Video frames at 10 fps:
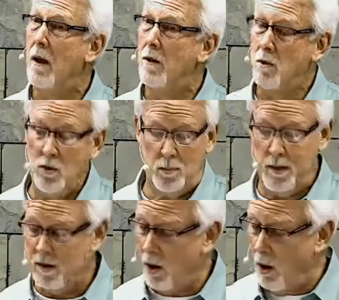Truth be
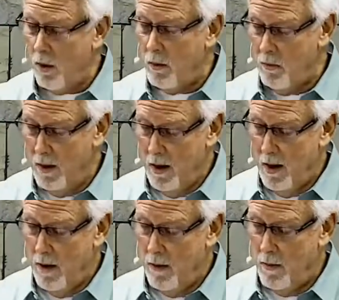told,
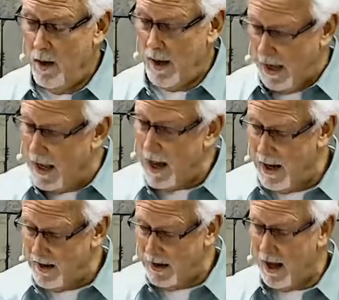Mordecai
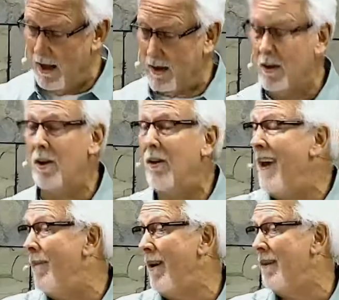is telling her, You're
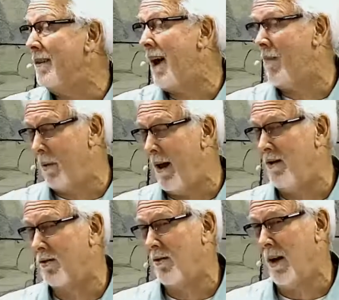there because God
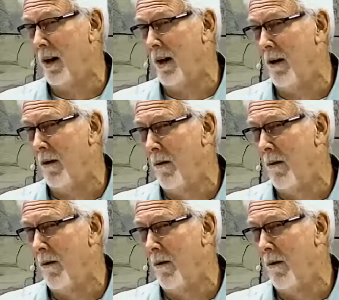placed you there.